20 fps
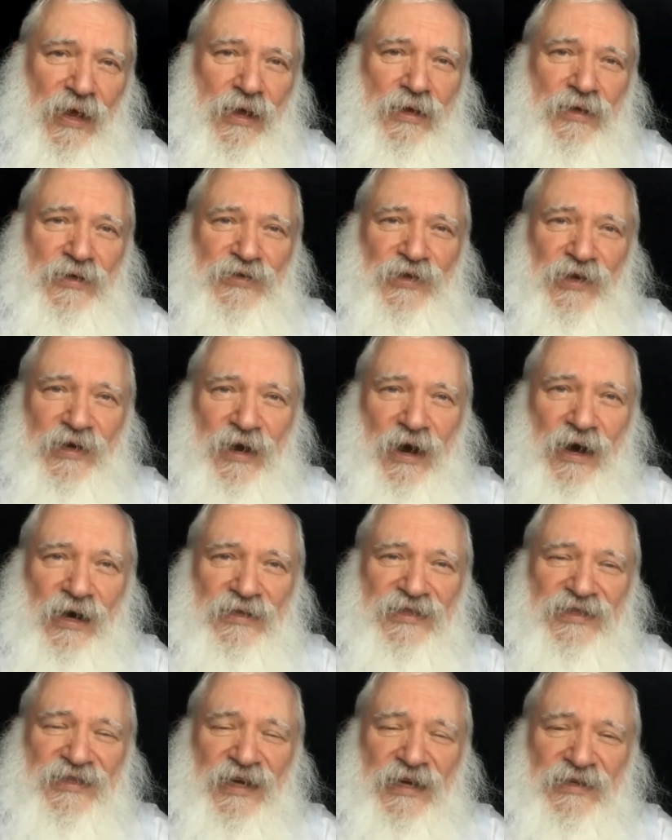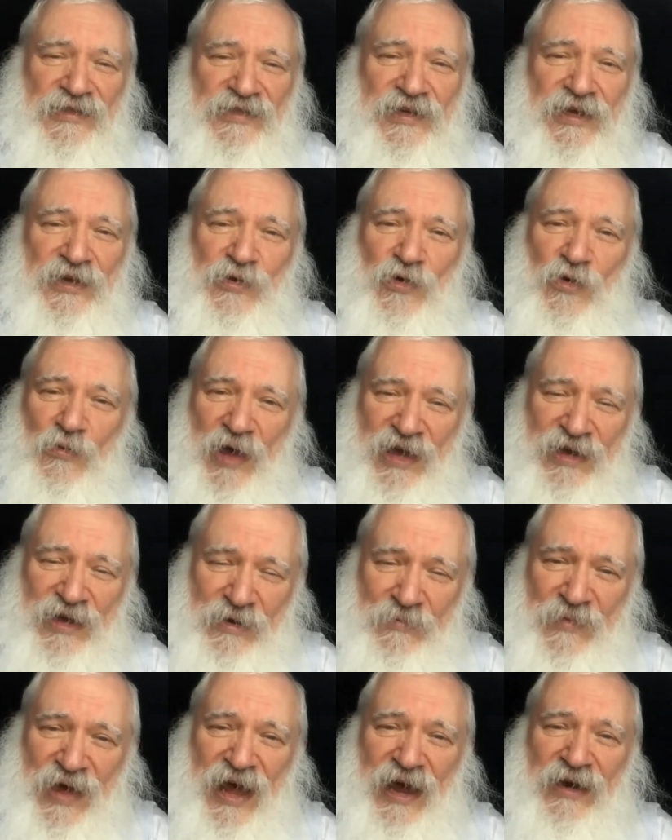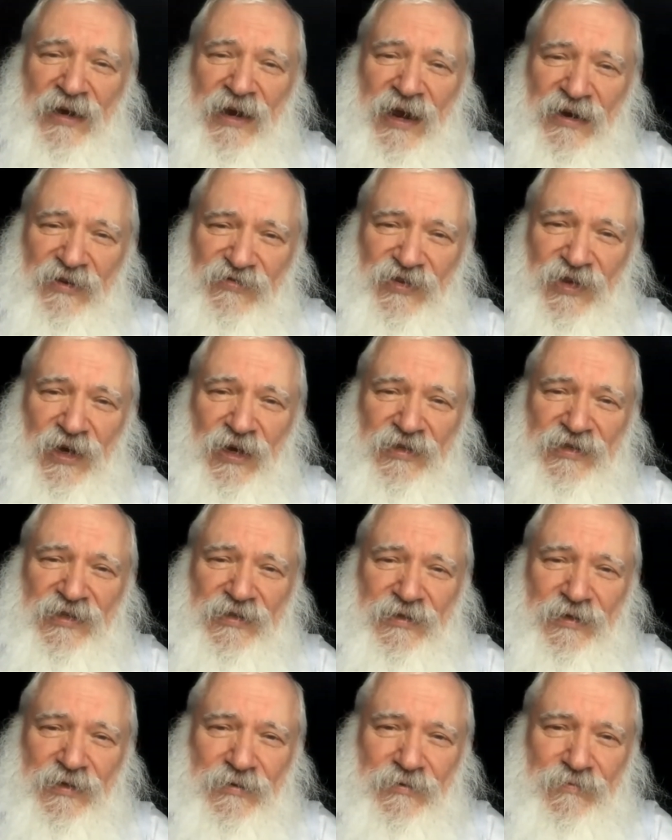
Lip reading: So God says, "Can you make a man out of dust?"